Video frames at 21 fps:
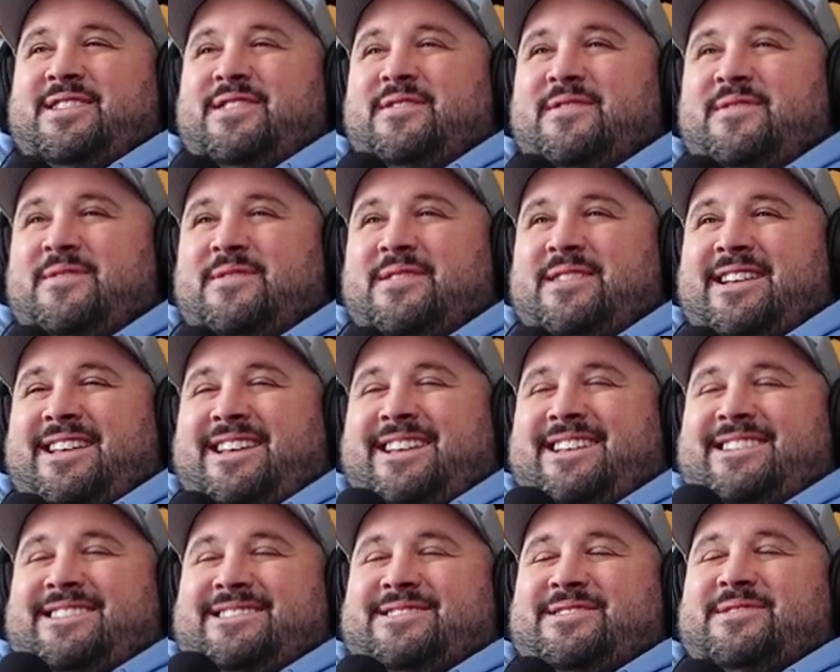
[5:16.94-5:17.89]
you
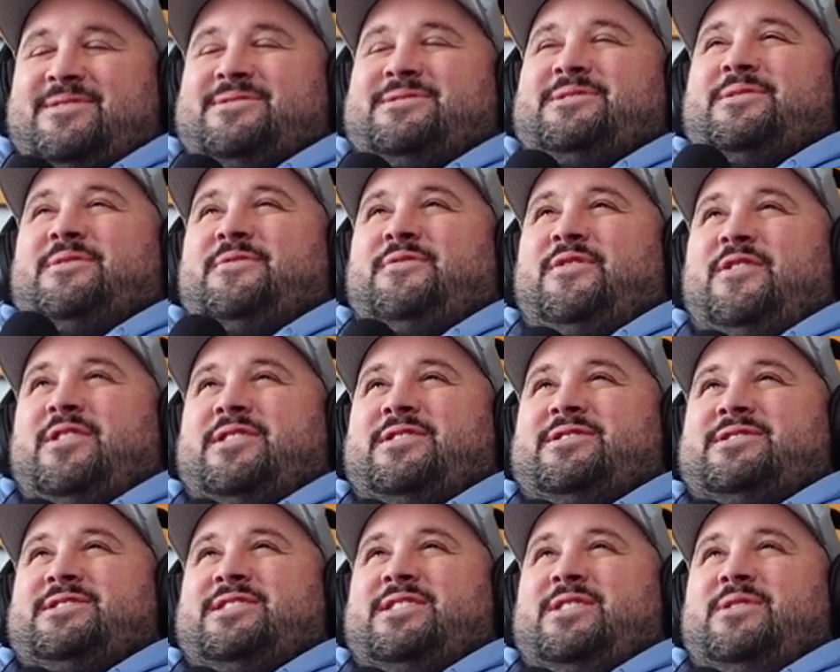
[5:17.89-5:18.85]
so funny
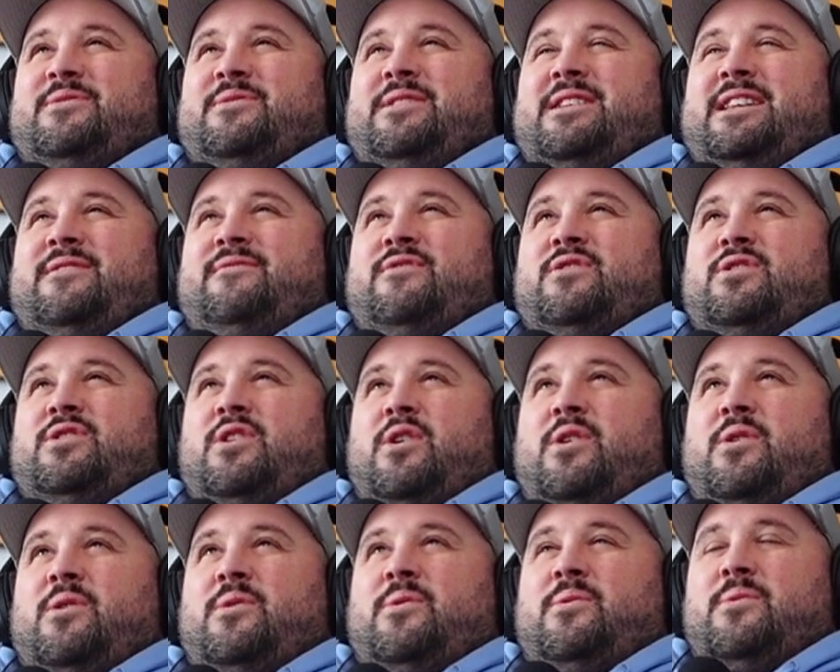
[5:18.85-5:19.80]
because you didn't even
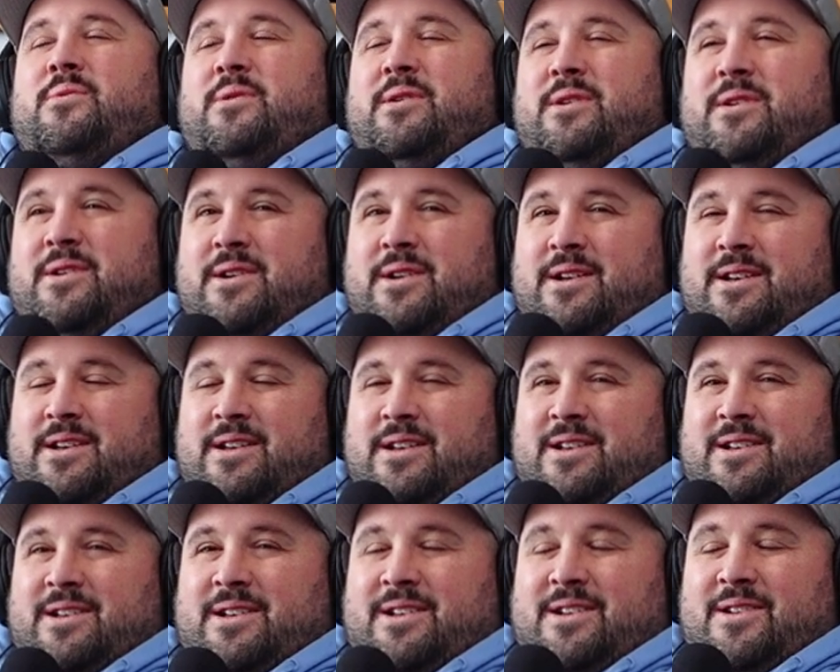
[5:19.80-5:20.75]
know
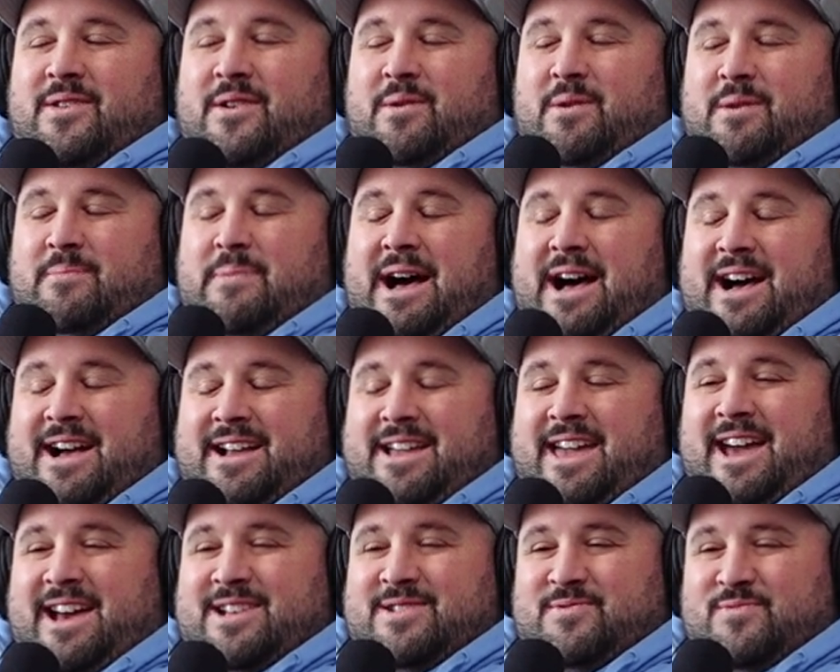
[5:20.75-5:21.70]
like what a
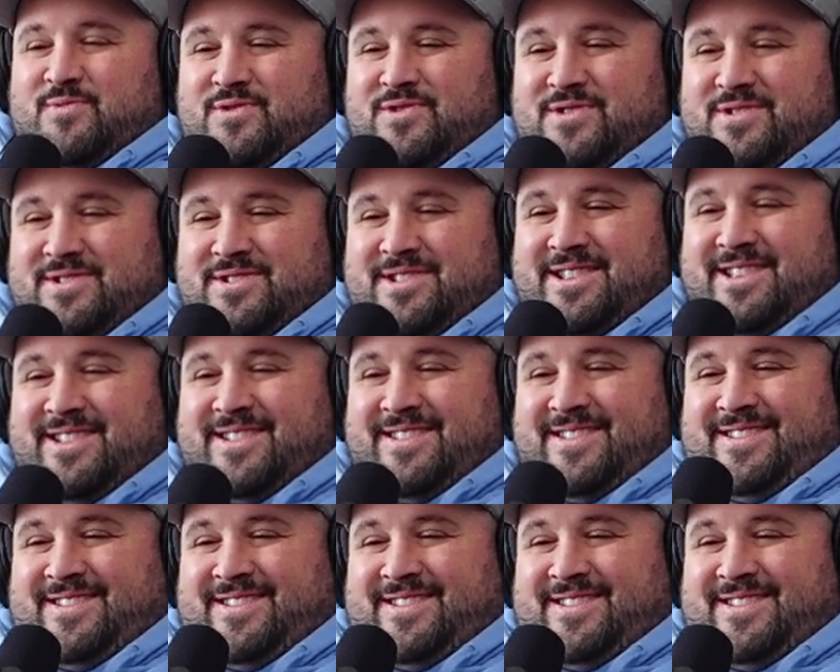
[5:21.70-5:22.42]
podcast was